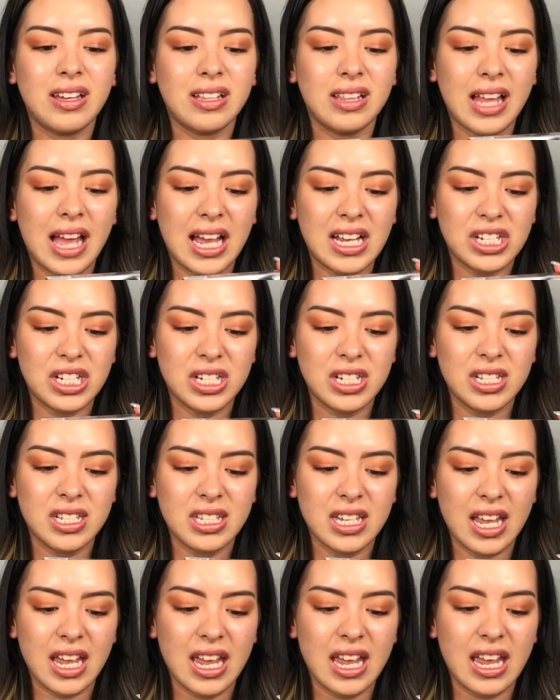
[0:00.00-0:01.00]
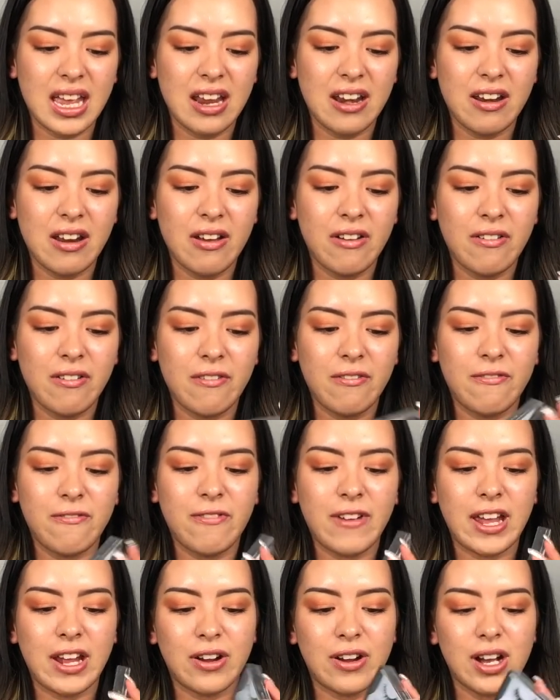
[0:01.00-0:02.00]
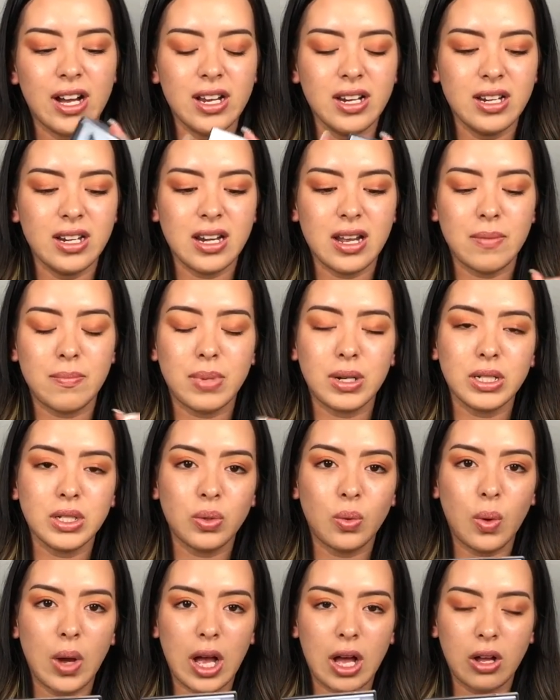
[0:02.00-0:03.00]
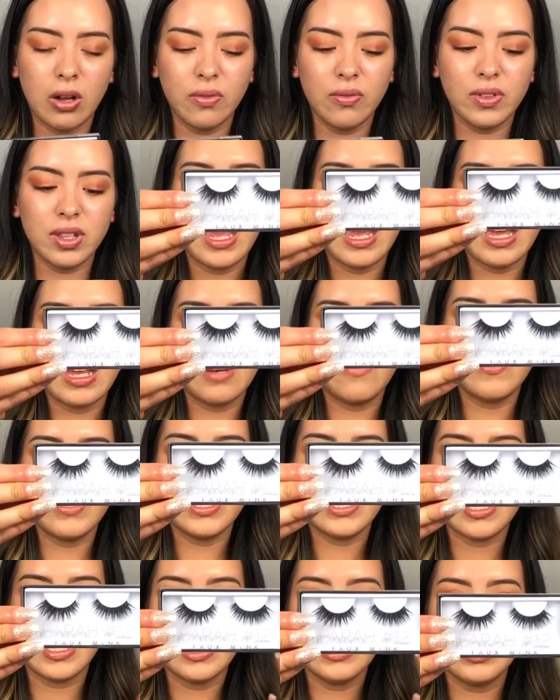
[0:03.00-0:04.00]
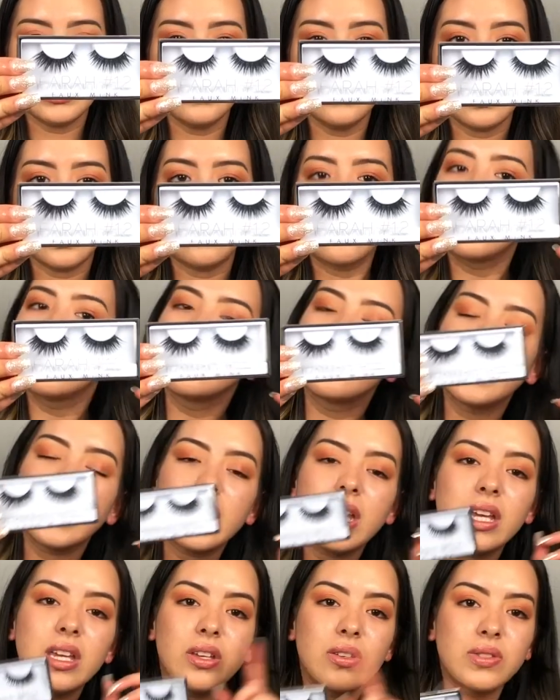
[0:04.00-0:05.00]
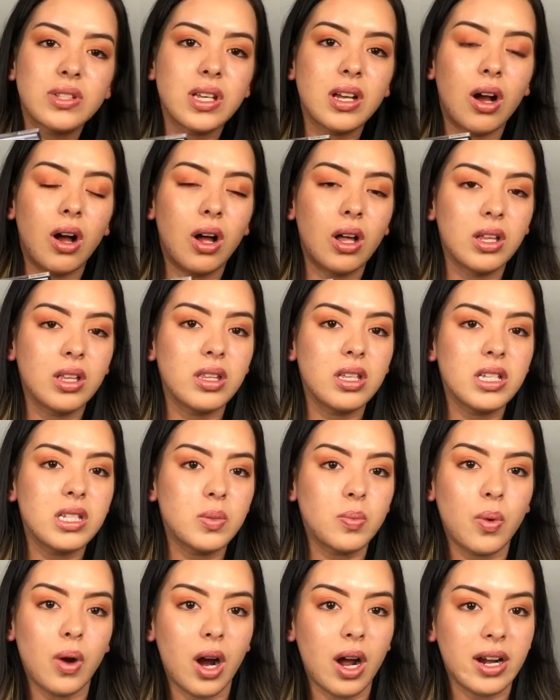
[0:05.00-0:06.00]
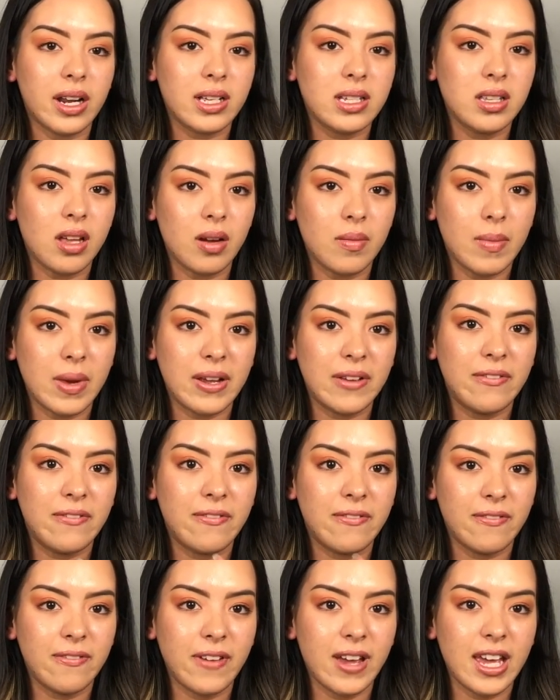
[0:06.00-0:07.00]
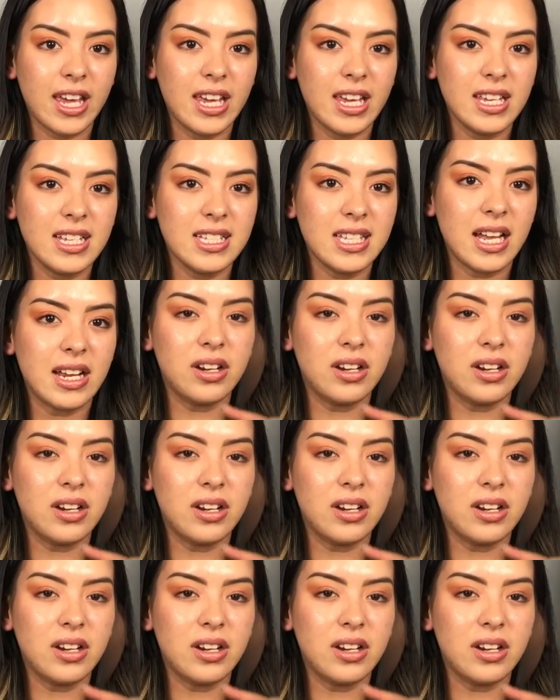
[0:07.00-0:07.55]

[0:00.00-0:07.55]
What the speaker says: lashes in SEPHORA number 12, and if you stay tuned, I will be using all of these products on my face.